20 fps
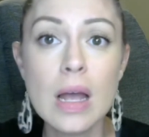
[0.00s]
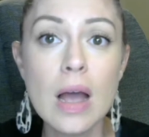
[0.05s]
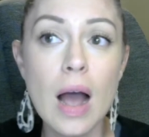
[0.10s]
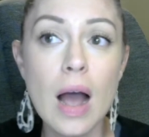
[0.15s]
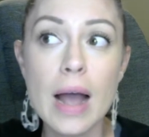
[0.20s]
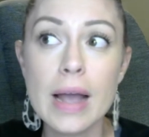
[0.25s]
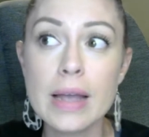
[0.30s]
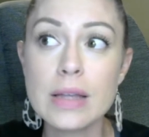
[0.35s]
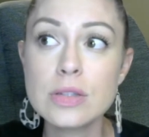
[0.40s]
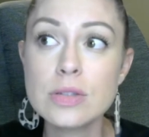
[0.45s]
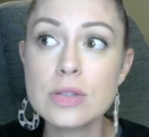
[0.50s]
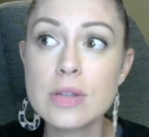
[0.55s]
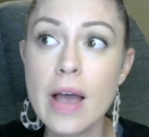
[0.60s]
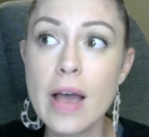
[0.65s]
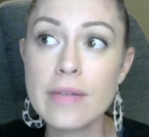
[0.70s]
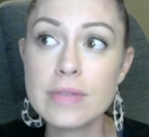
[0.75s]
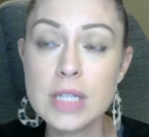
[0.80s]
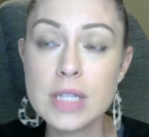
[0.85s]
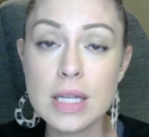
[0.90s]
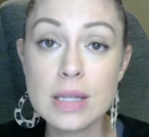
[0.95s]
I
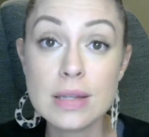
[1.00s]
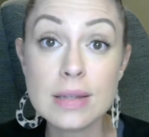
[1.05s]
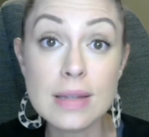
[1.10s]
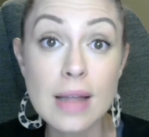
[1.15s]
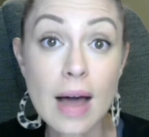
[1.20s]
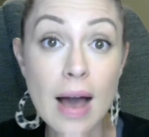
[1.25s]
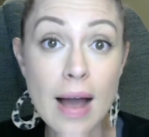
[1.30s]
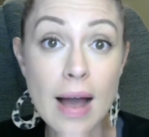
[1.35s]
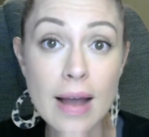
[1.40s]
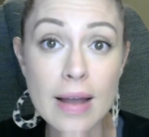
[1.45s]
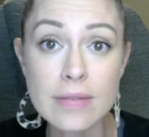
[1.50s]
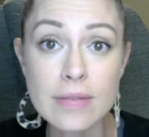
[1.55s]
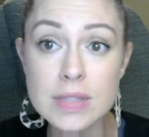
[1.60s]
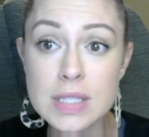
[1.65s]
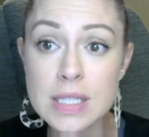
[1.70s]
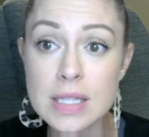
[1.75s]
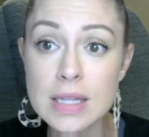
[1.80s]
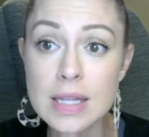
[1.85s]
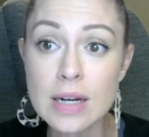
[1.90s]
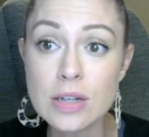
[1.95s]
have done lives
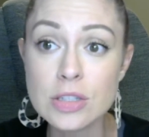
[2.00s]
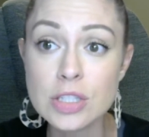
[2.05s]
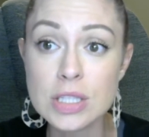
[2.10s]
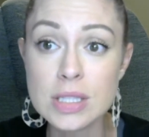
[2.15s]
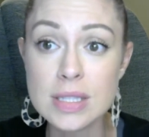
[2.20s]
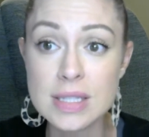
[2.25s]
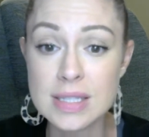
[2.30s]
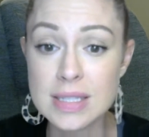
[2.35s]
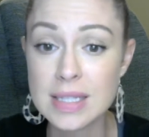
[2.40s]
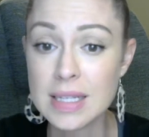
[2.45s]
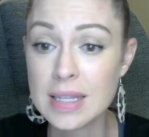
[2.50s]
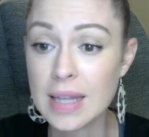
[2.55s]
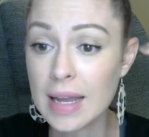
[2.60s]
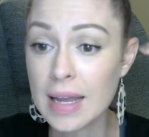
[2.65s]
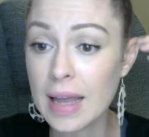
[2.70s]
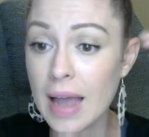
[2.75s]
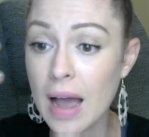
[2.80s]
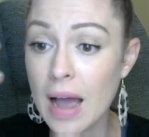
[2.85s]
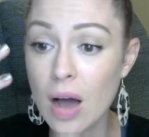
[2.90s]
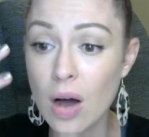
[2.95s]
in there just to see like
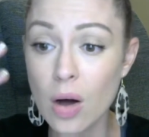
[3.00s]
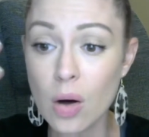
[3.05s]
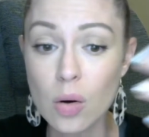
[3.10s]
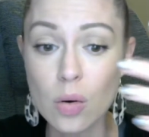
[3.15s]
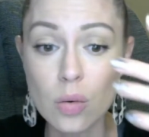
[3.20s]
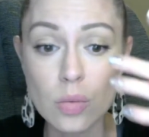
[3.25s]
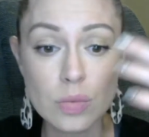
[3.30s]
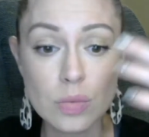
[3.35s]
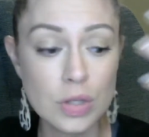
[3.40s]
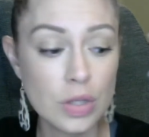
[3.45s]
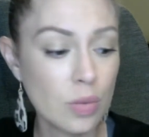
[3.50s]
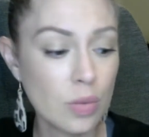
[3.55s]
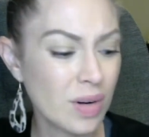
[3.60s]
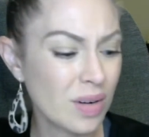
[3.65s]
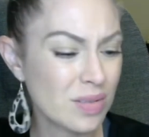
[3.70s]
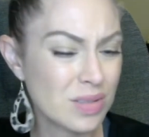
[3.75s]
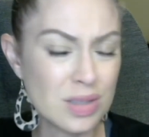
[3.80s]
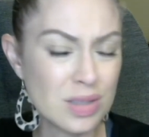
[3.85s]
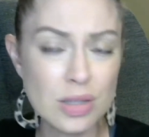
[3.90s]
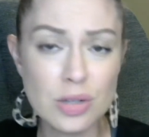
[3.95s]
how, you know, when I
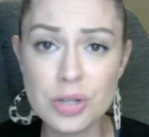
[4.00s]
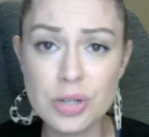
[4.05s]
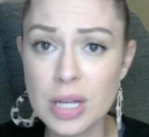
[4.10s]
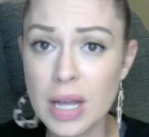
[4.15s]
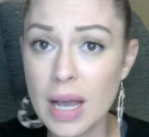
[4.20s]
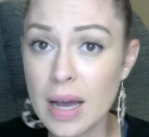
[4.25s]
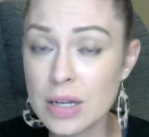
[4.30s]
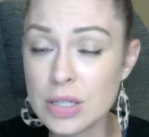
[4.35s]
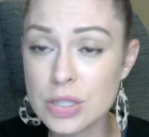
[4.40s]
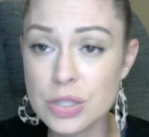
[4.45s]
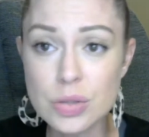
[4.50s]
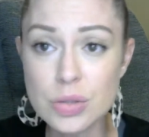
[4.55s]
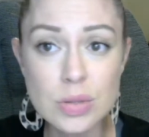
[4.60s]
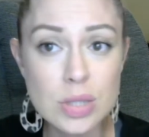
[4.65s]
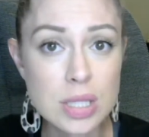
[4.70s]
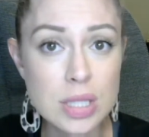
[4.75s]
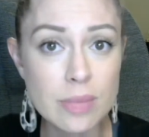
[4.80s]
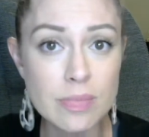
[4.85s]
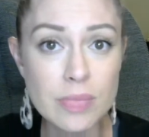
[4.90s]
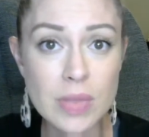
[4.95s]
was learning how to do
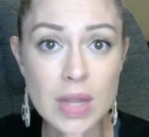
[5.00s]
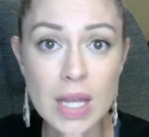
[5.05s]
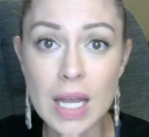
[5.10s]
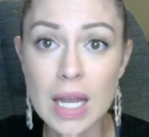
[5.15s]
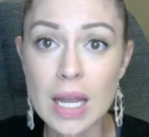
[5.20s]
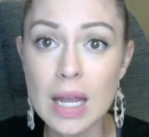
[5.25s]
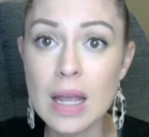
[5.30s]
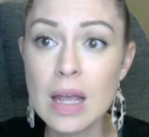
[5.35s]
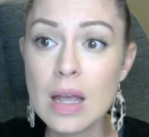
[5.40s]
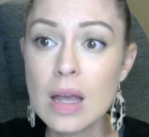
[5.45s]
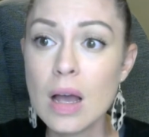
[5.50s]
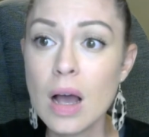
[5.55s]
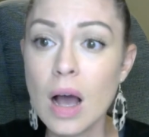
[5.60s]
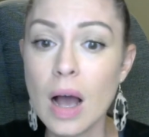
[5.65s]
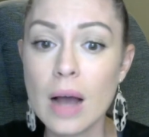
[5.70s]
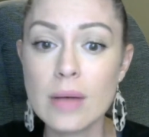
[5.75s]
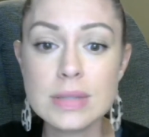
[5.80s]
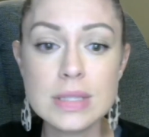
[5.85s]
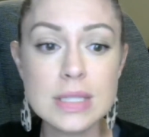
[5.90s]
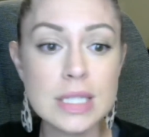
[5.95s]
something,
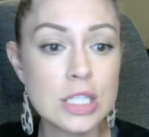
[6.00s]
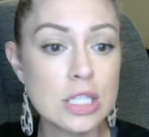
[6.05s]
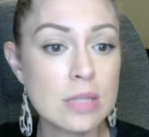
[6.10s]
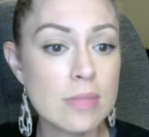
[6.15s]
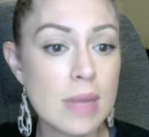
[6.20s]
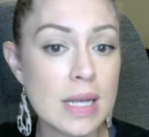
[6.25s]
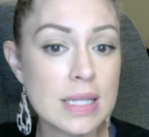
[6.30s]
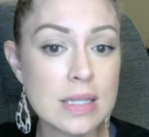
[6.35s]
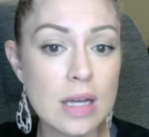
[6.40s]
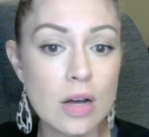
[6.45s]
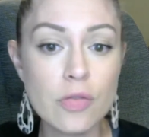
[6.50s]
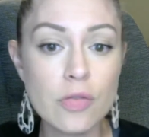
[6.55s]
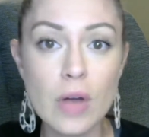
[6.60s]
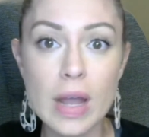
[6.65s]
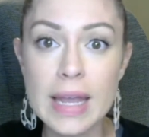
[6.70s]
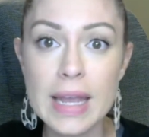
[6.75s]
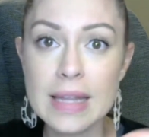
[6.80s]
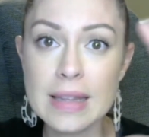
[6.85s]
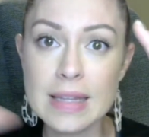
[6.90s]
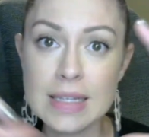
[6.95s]
I was teaching myself
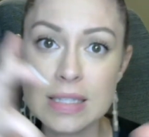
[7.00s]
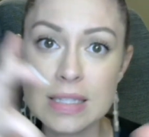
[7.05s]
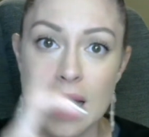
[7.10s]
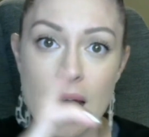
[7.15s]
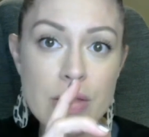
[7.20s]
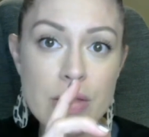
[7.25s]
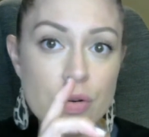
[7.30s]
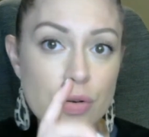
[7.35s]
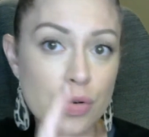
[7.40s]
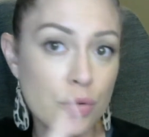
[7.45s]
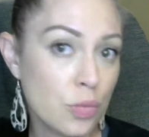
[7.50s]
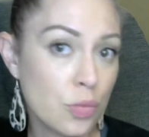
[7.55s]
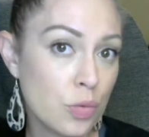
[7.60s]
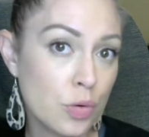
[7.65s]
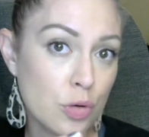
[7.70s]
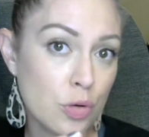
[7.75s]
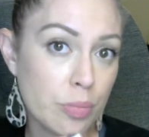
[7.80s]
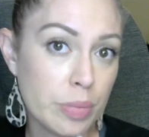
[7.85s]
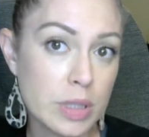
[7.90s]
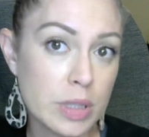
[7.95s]
in this other
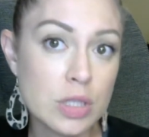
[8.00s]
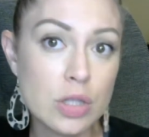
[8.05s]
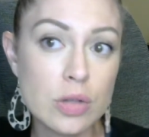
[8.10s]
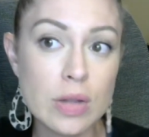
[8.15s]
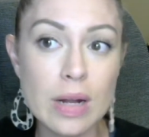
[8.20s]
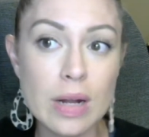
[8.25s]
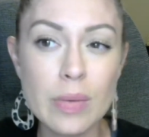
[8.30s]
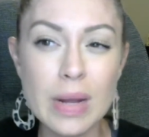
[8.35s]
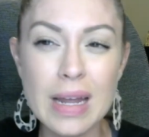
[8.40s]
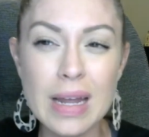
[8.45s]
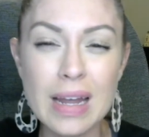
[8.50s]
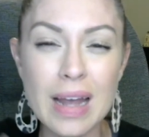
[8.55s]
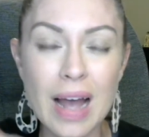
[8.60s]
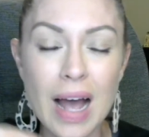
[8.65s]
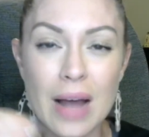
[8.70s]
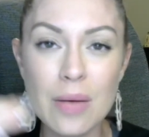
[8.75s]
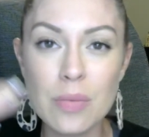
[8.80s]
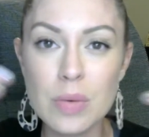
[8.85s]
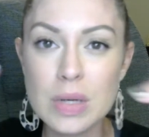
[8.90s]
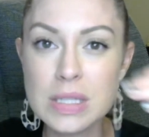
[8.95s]
group. So that way
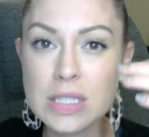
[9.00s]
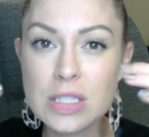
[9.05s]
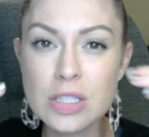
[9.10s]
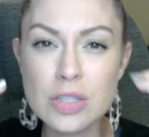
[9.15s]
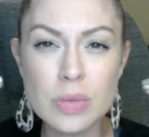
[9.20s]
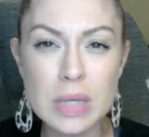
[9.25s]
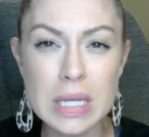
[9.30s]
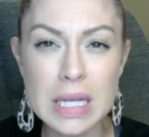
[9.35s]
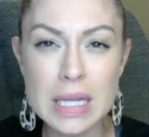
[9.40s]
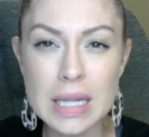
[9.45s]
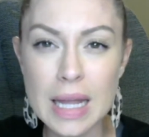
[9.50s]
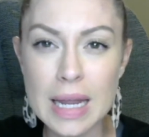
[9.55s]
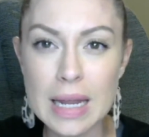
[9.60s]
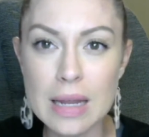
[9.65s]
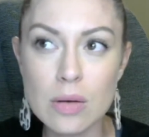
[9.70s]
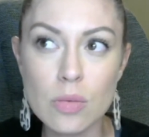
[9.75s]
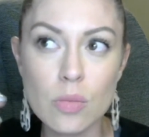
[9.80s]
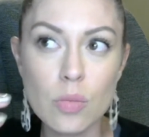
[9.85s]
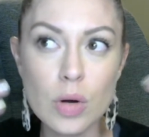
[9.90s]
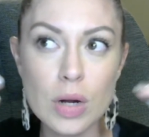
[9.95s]
I wasn't doing it
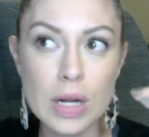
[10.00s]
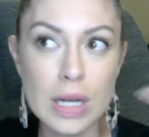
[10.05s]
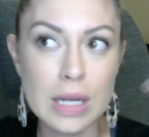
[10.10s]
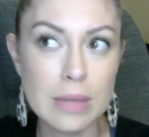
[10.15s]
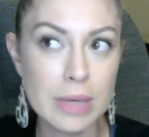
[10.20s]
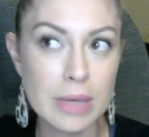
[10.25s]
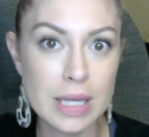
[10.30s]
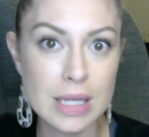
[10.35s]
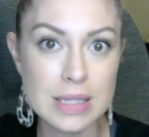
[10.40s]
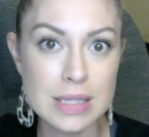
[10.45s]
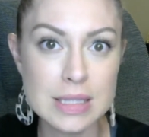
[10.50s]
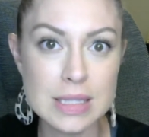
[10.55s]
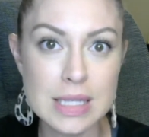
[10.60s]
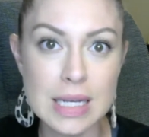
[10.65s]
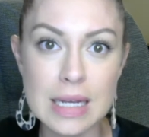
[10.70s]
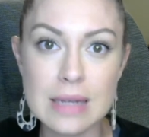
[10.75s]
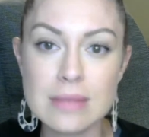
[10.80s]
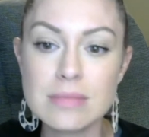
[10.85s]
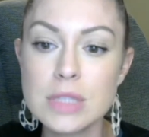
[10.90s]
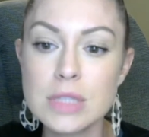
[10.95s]
like where anybody can
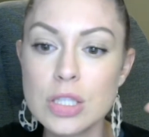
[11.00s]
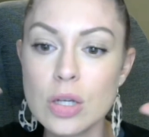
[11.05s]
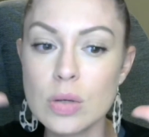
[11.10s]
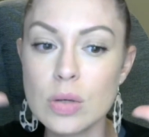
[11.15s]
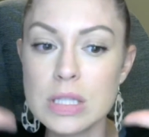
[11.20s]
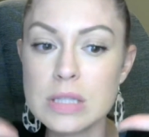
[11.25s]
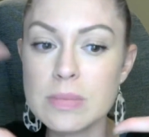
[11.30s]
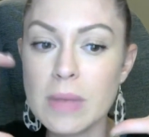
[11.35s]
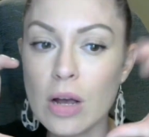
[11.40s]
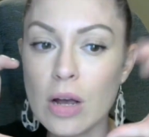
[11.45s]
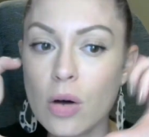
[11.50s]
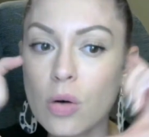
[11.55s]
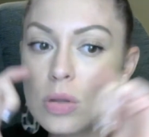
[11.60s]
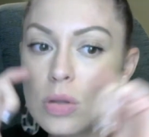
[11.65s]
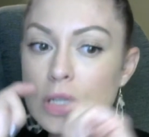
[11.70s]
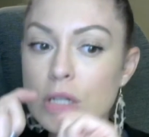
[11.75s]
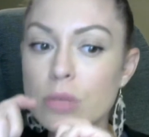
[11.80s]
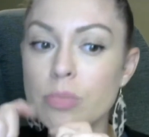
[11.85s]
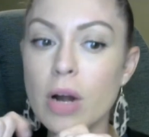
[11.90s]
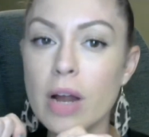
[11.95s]
see. So it's my own
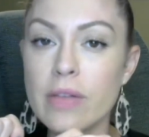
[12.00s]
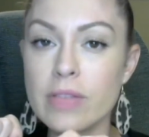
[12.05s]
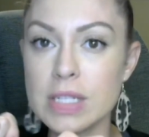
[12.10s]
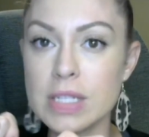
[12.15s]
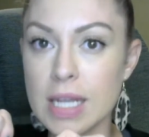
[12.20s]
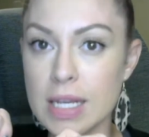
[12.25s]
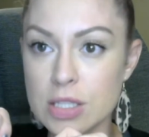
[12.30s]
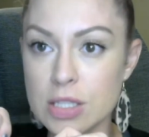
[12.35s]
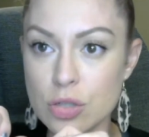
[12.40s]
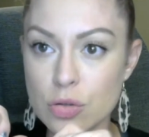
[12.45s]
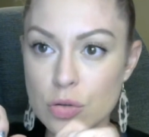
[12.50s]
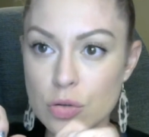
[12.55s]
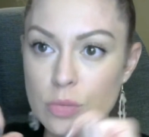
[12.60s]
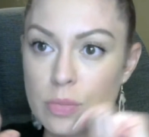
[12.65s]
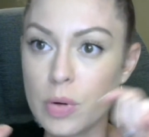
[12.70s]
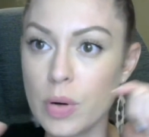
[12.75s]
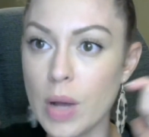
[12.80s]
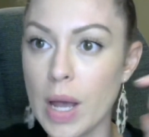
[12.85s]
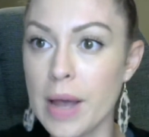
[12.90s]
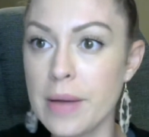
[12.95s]
little private test group,
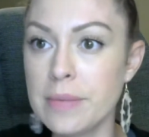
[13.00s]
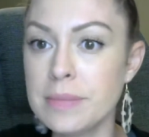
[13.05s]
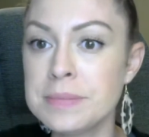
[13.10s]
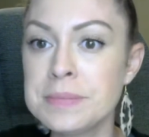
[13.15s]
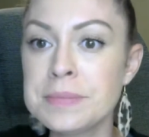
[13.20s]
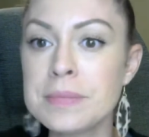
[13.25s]
okay?